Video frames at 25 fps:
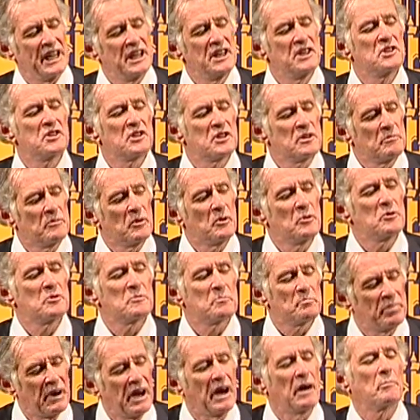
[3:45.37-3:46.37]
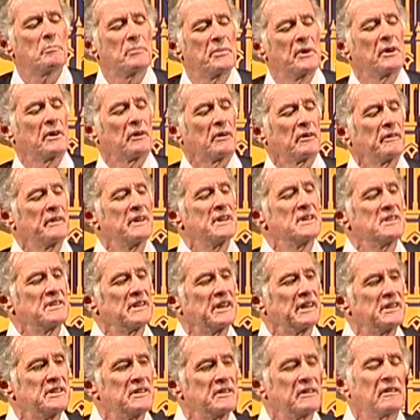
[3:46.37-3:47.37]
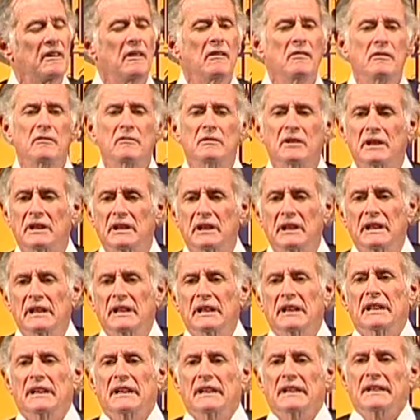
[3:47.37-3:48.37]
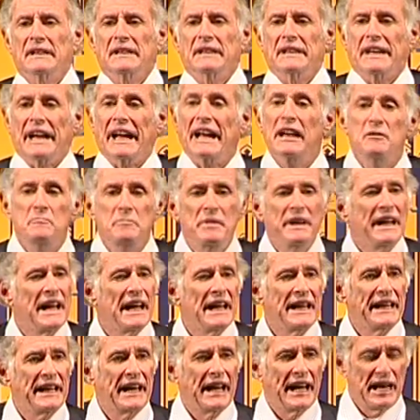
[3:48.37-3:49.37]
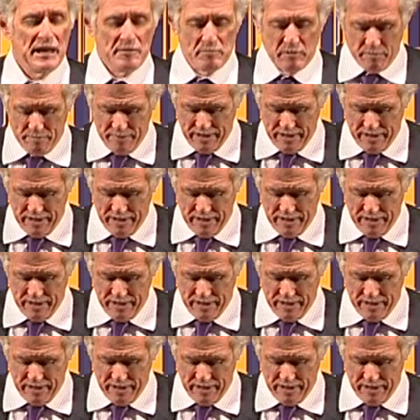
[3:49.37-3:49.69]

is the most popular, isn't it? You go to a NBA game, a